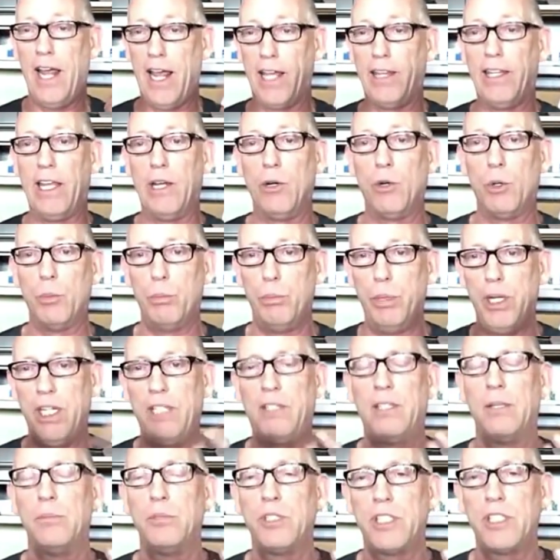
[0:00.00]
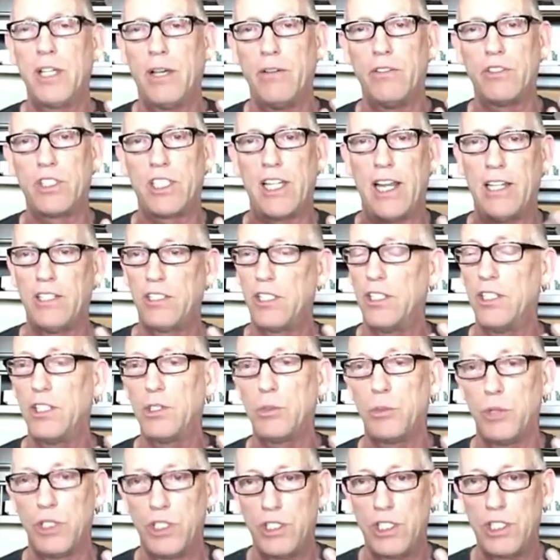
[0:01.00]
and they will beat themselves
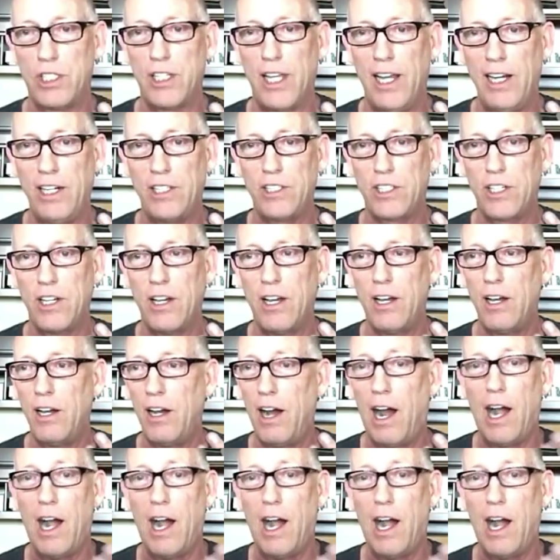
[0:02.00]
senseless with sticks?